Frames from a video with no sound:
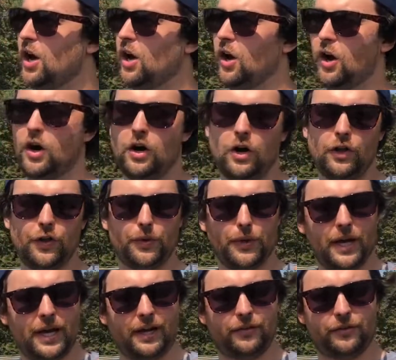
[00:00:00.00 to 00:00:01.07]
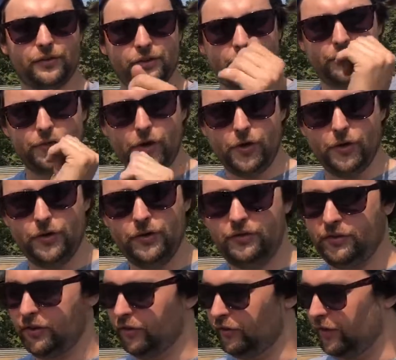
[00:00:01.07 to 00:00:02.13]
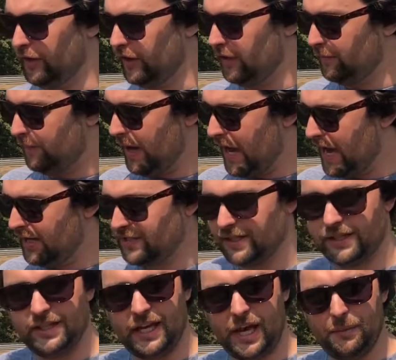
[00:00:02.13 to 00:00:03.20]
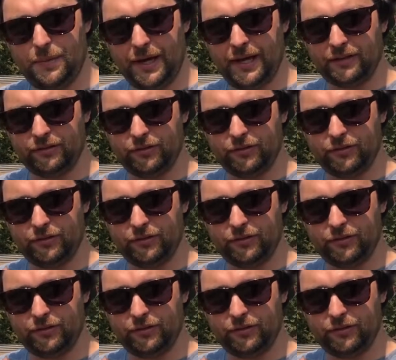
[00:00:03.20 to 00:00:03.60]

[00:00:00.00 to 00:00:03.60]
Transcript: all the way until your nose is passing the apex.